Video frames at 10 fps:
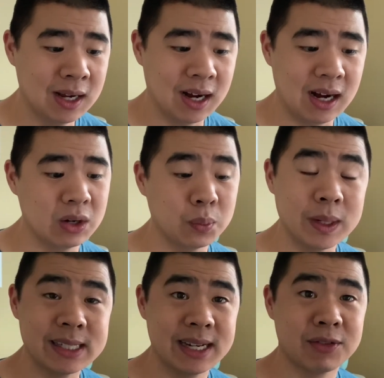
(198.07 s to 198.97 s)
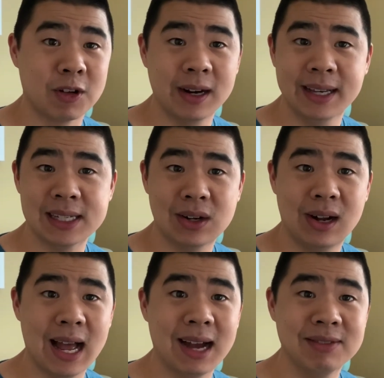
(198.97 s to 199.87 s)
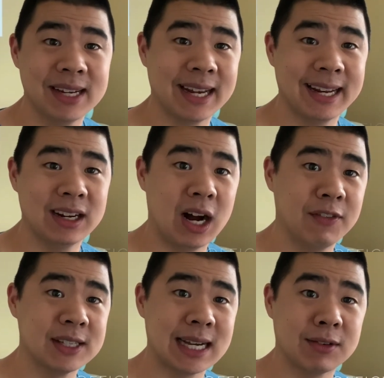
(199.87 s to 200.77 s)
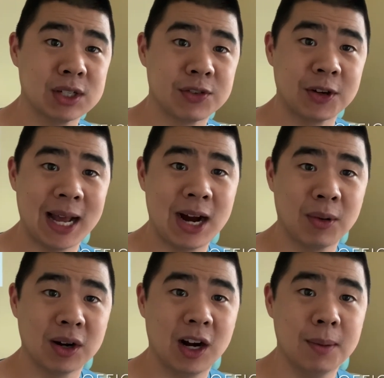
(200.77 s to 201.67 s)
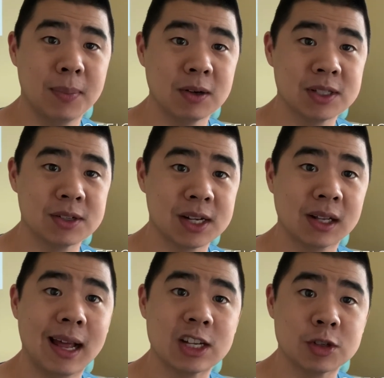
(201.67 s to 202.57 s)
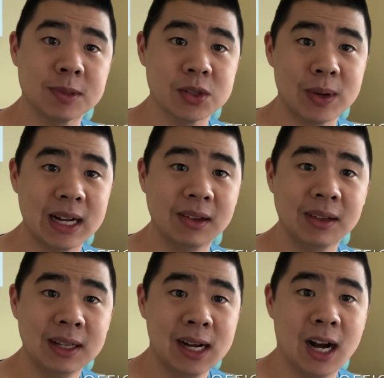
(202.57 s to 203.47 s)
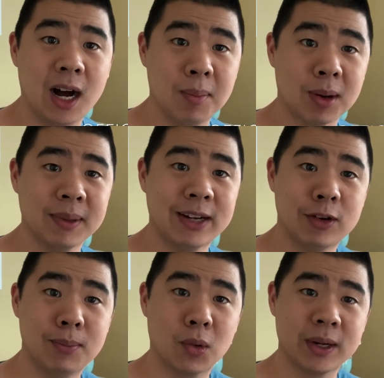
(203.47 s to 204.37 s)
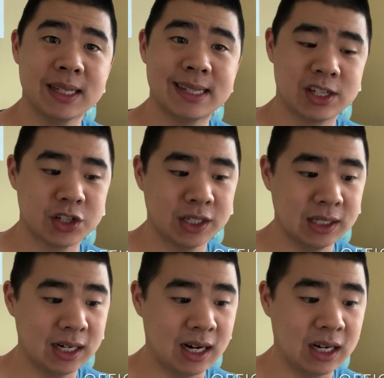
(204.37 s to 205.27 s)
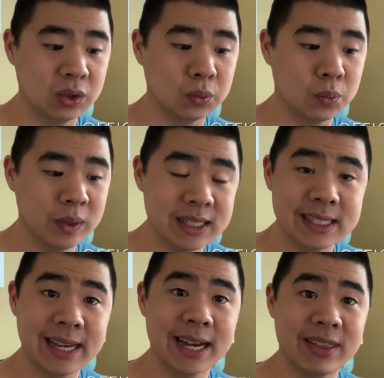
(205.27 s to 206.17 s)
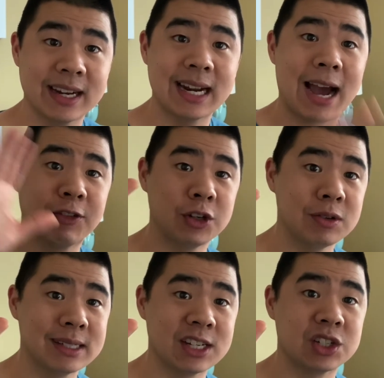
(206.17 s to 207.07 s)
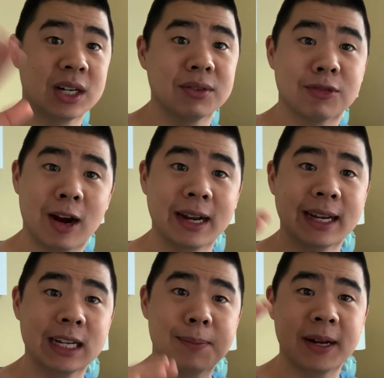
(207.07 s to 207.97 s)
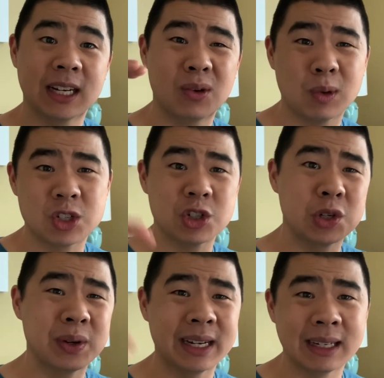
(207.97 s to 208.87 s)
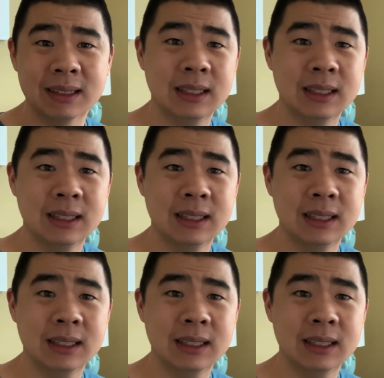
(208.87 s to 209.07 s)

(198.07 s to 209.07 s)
On Wednesday and Fridays, I'll have dedicated office hours for an hour. I'll post those on Classroom as well. I'll probably have a morning session on Wednesday and then an afternoon session on Friday, depending on what you're doing.